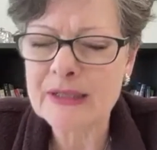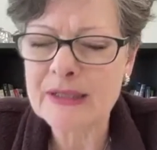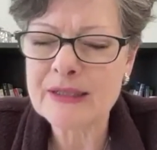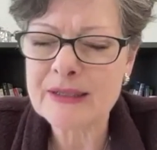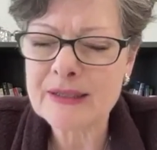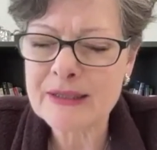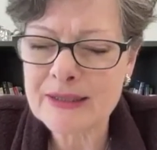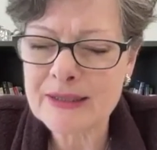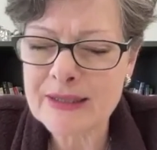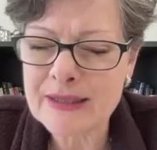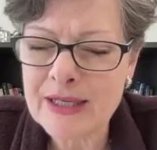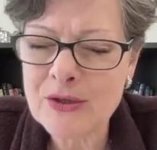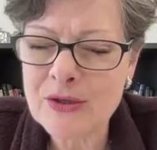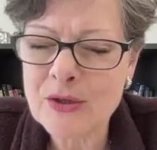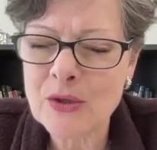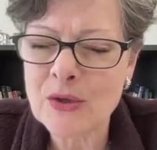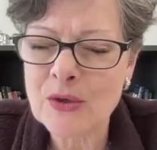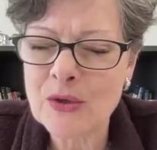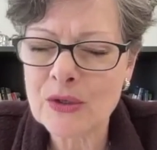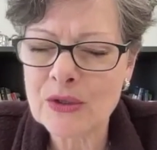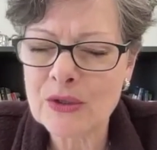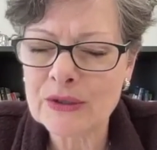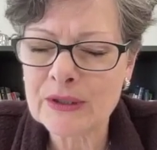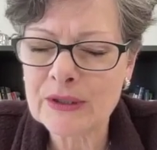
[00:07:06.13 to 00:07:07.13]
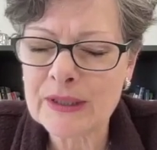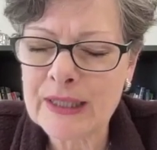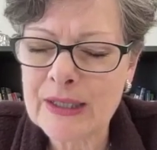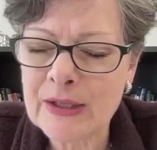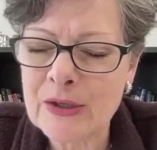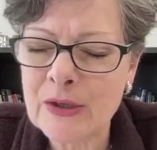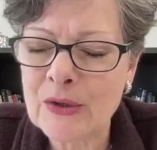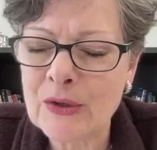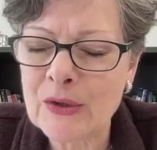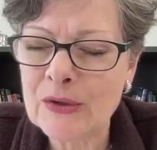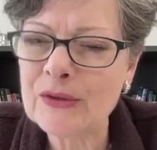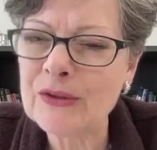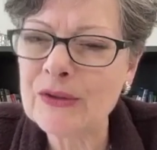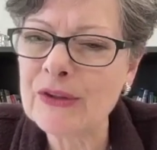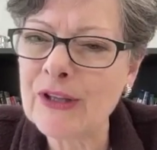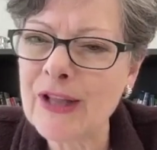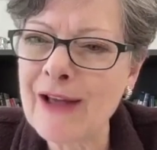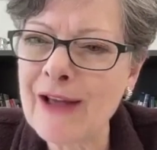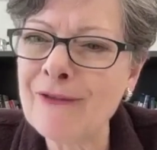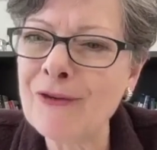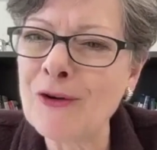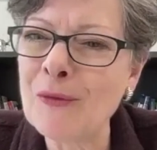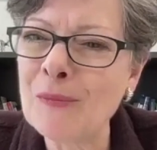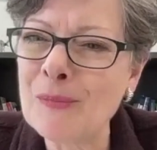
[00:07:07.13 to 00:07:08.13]
senior leader
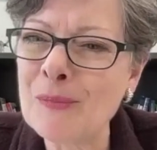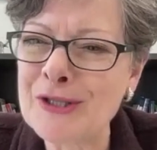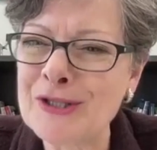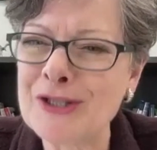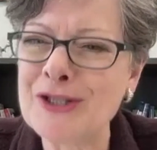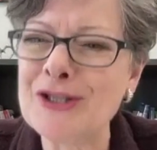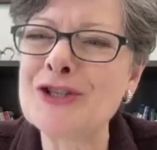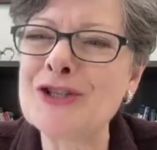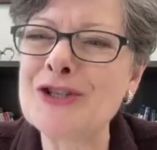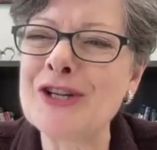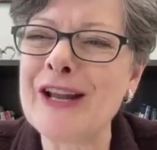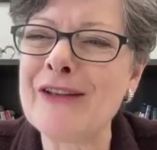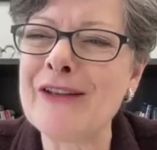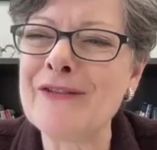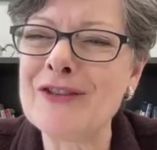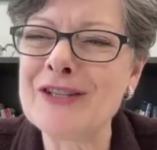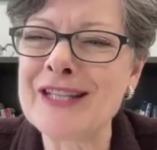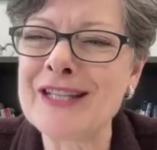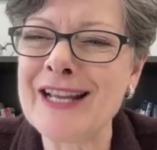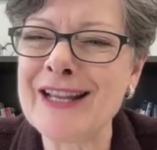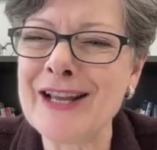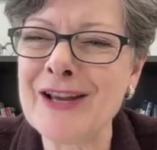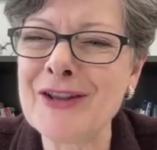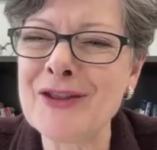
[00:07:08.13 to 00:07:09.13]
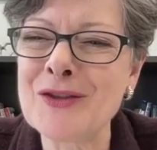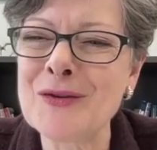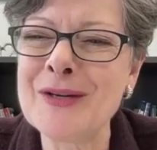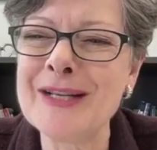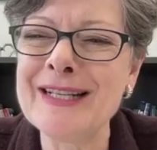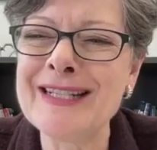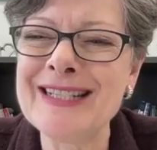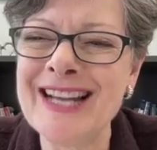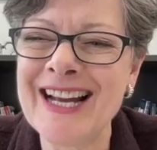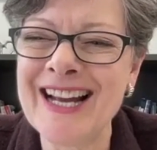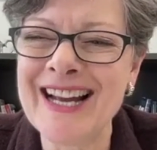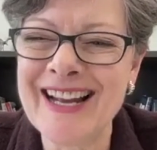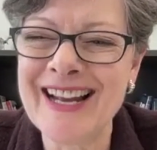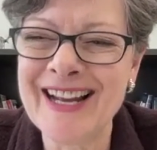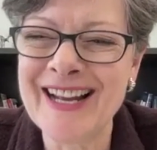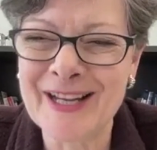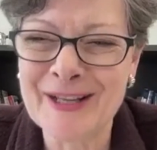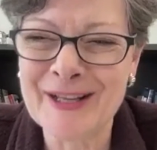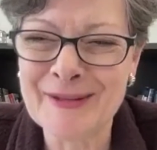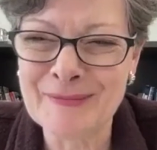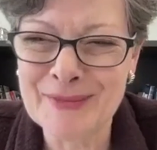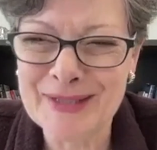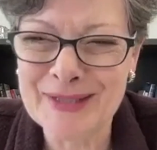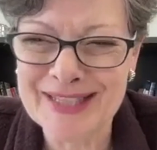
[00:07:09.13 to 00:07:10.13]
level position? I have to say that 3
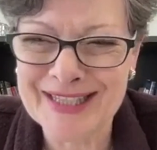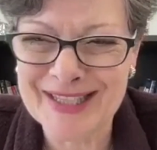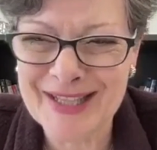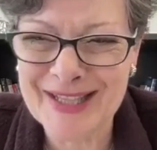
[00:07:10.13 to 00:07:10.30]
times.